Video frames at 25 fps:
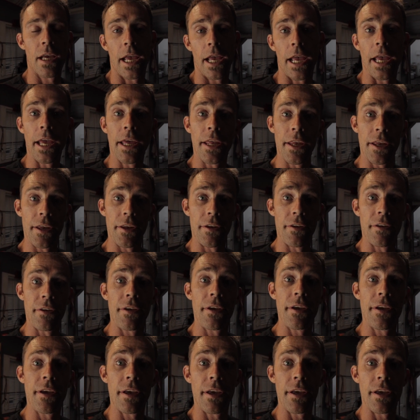And
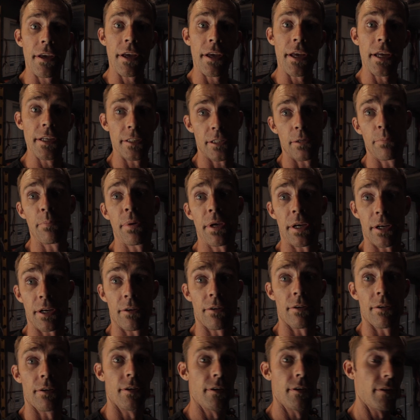it's a
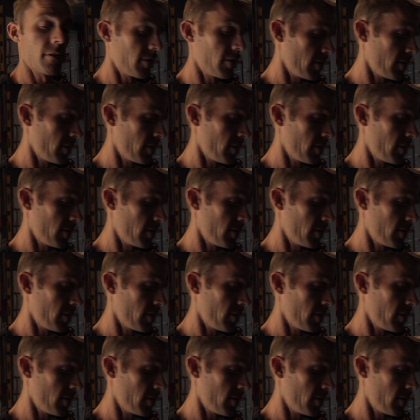pickle